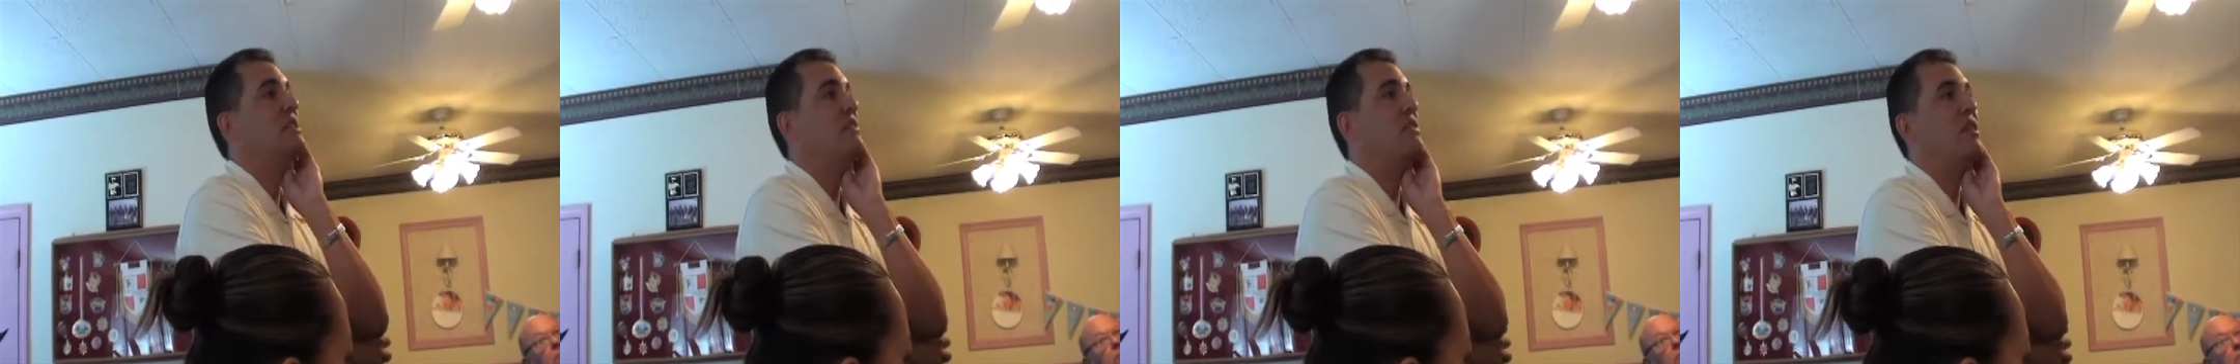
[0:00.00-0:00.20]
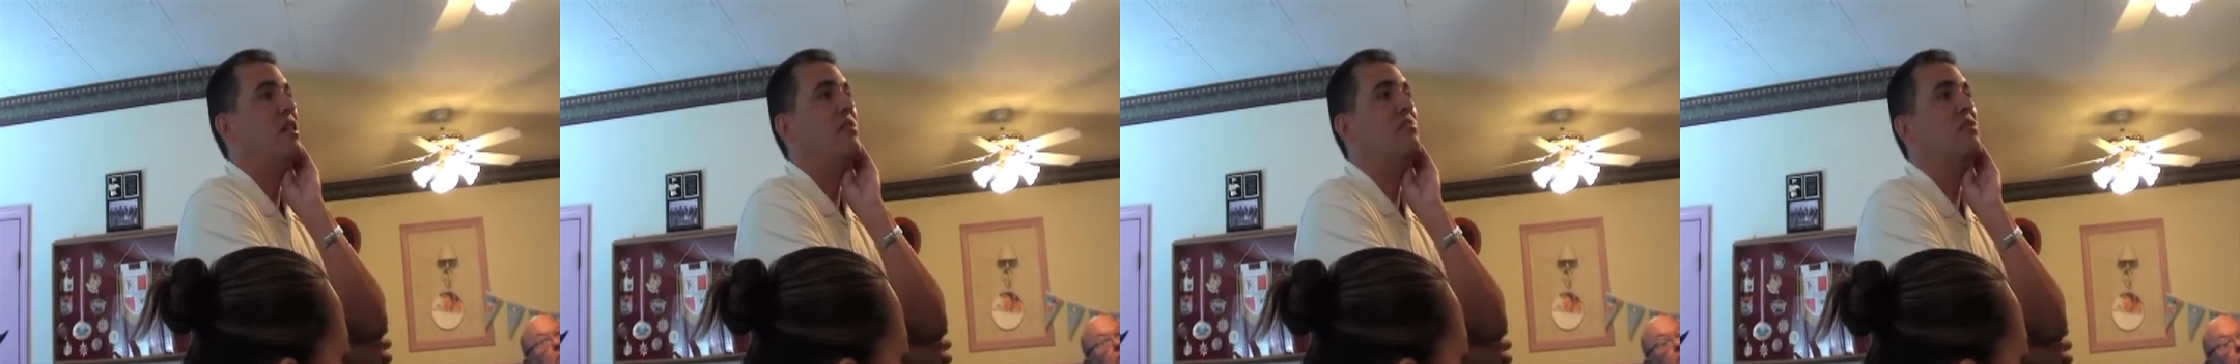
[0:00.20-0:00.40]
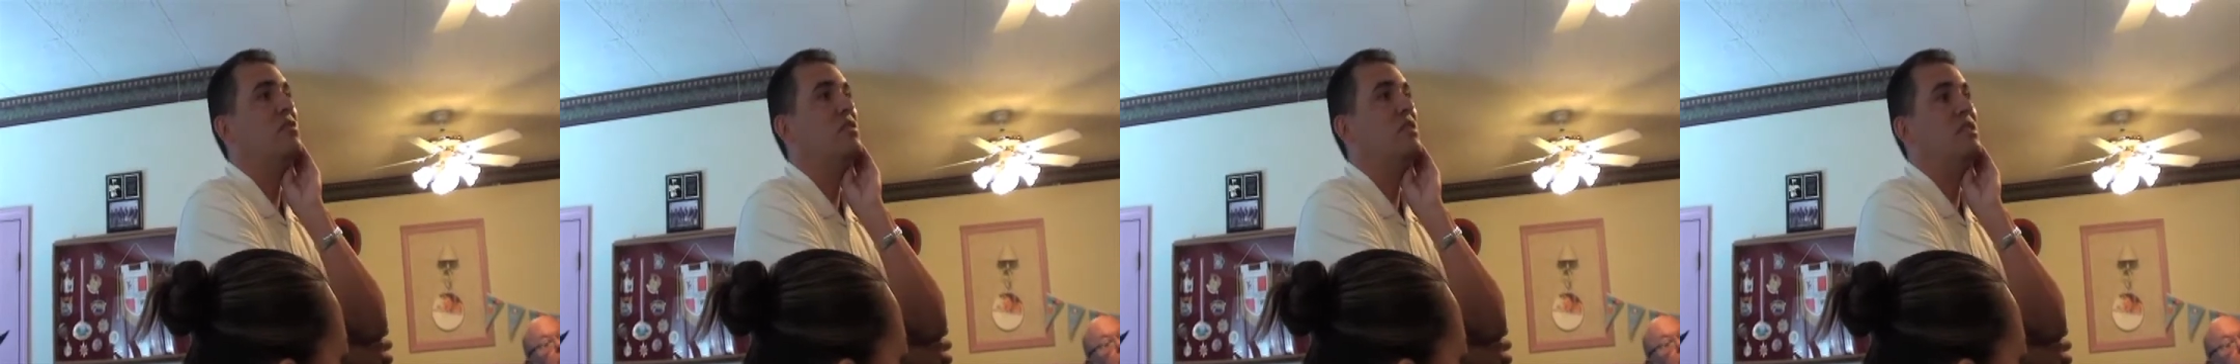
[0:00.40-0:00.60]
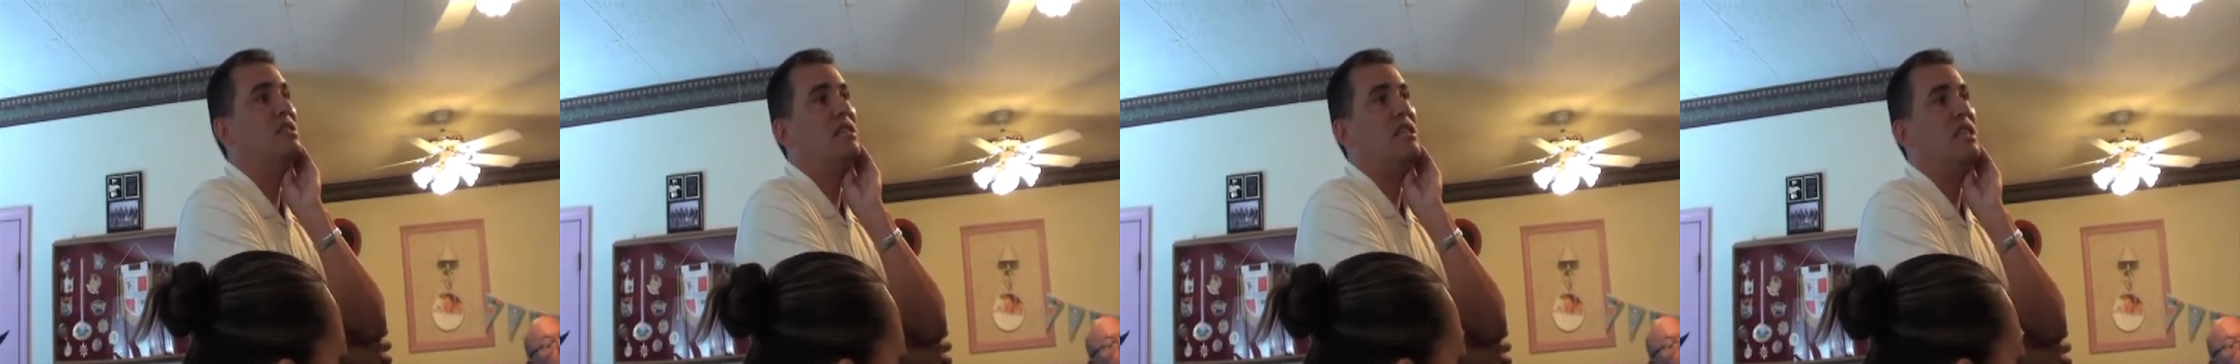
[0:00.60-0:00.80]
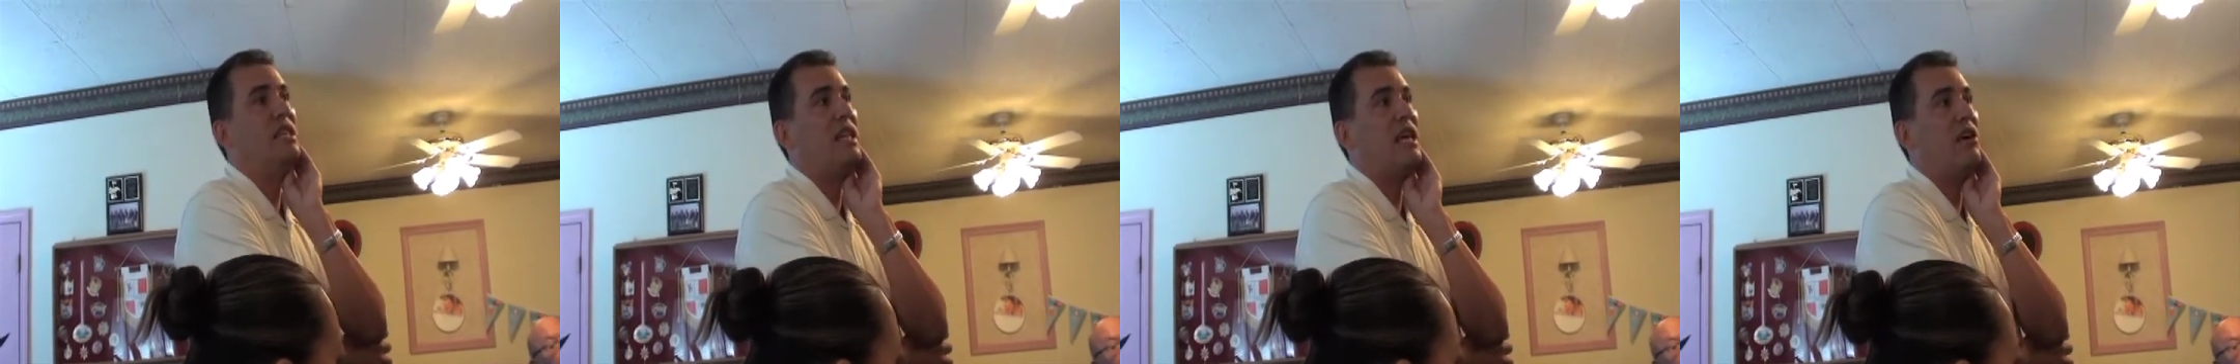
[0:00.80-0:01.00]
have come to the
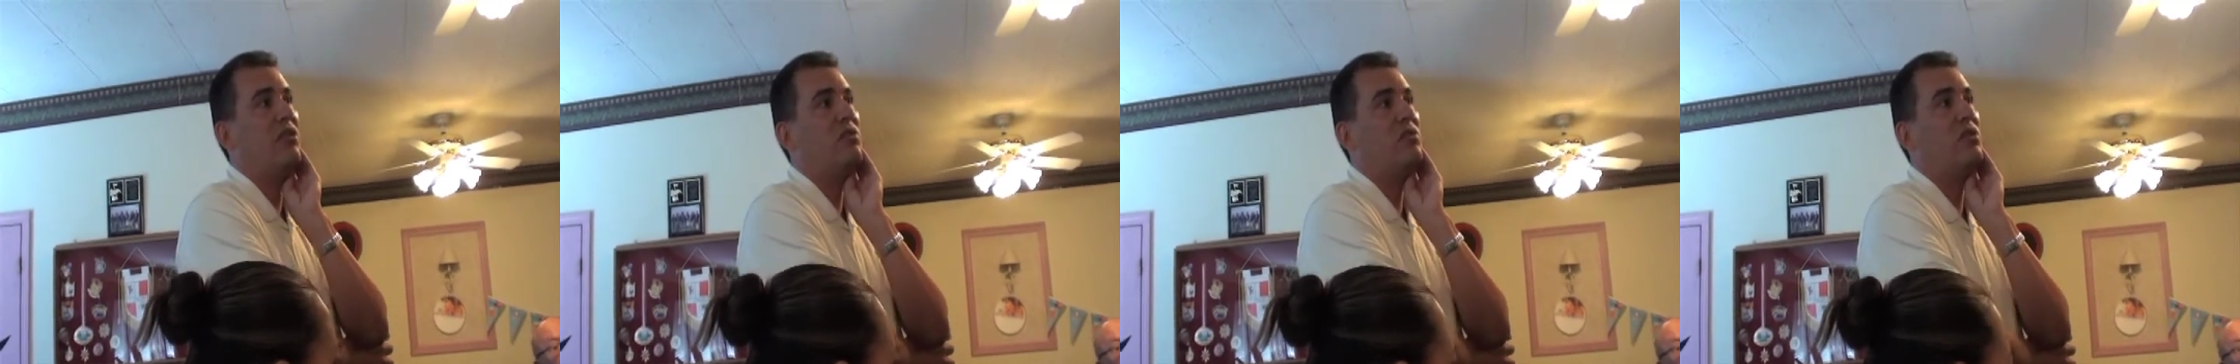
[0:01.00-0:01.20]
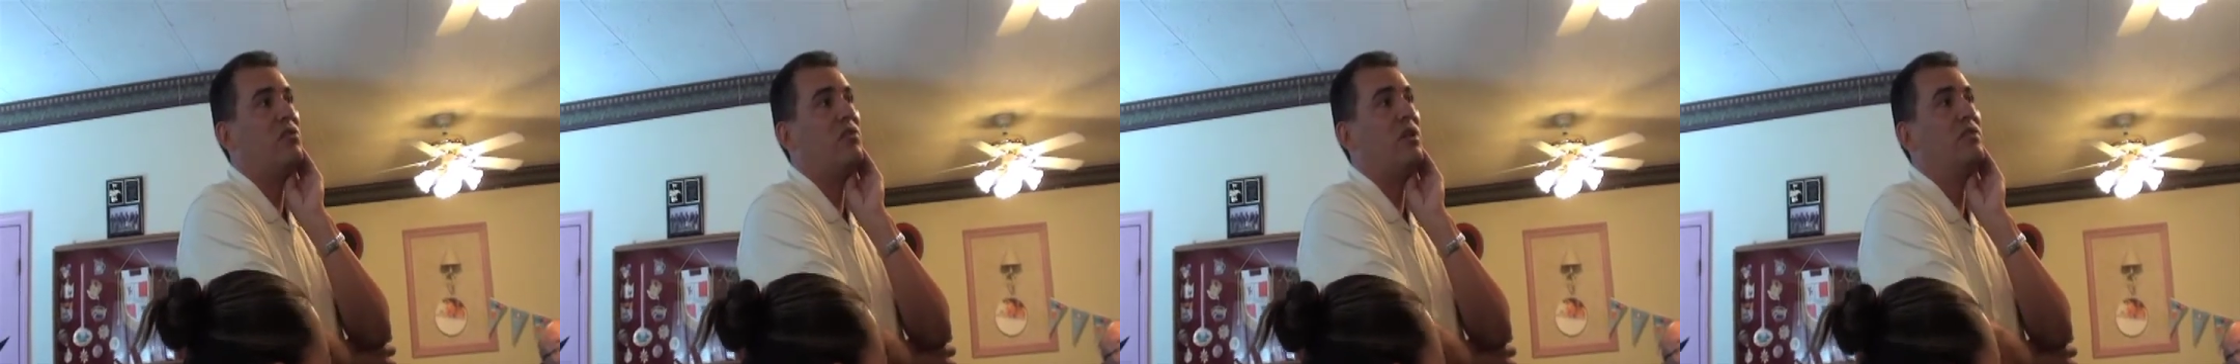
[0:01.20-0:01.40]
City Council